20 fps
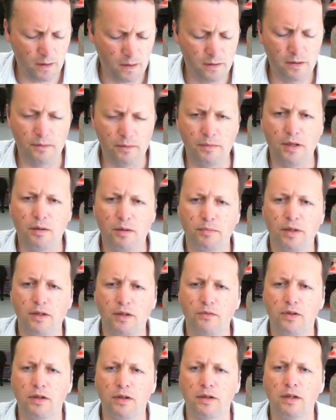mean, I believe
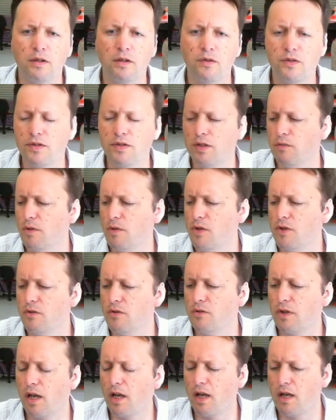it includes the original
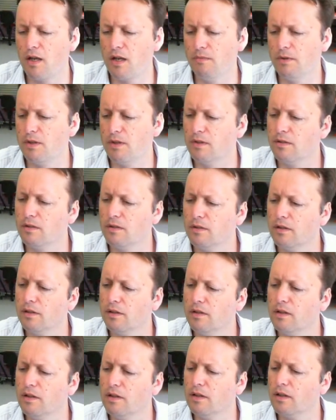game
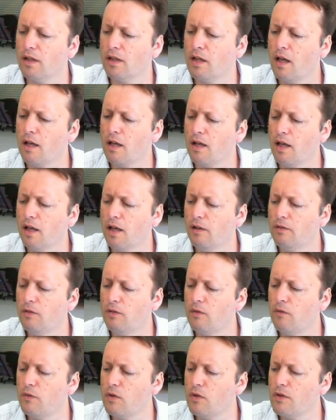and a couple of
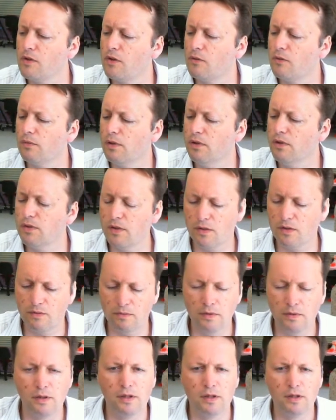different versions as well. So
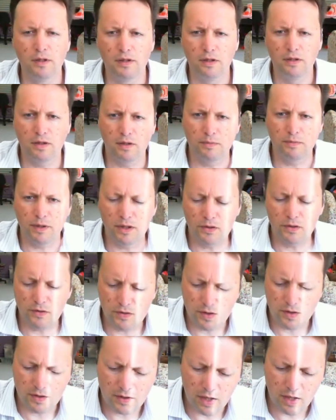it'll be
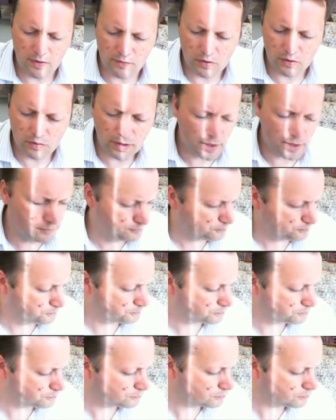interesting to have a look at.
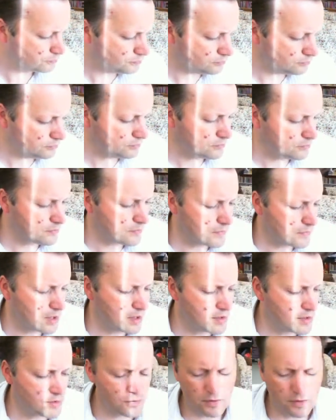
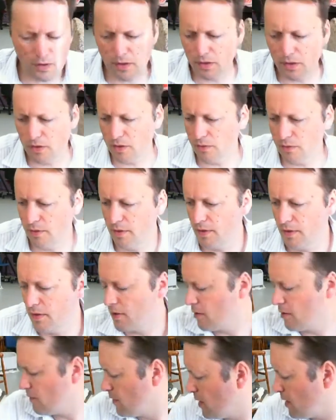That's quite a nice one.
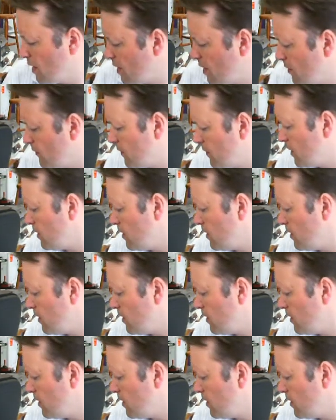So we have